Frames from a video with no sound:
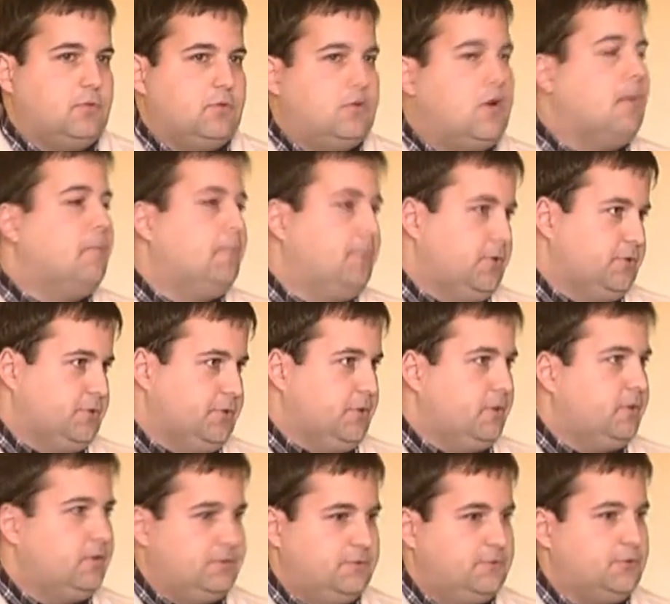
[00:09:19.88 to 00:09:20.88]
compounder,
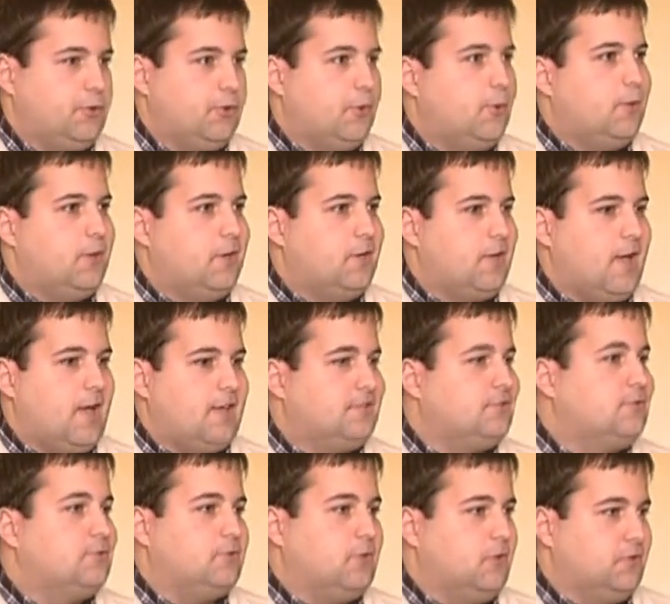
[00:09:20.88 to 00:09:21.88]
so uh,
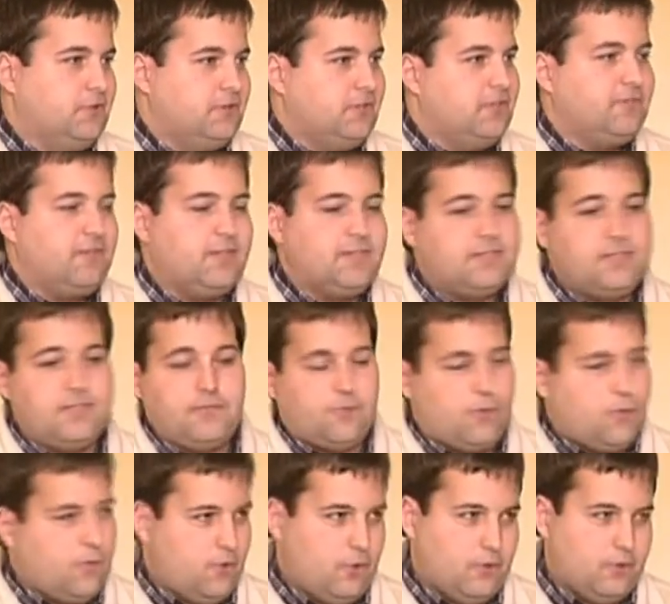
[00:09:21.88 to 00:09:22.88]
as conductive additive
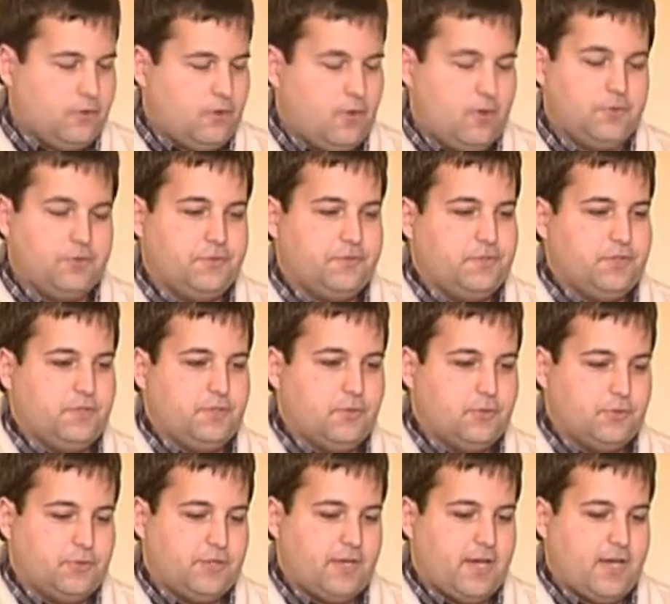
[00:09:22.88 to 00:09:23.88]
or, or other, thing,
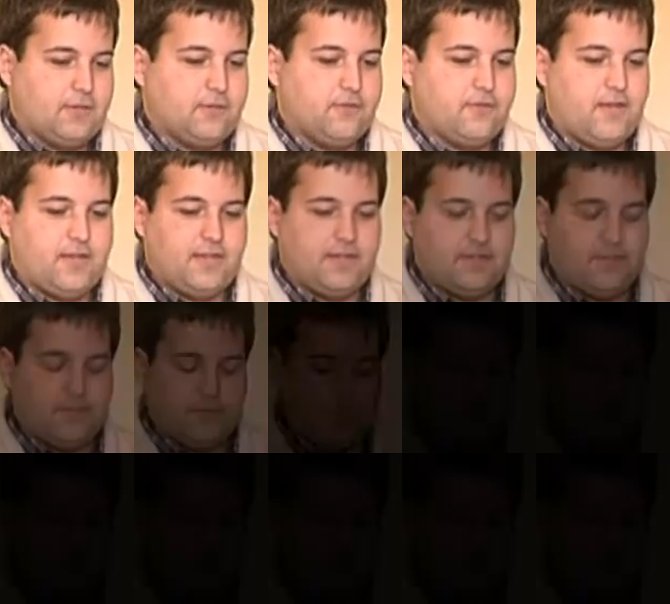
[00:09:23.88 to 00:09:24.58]
other kind of additive.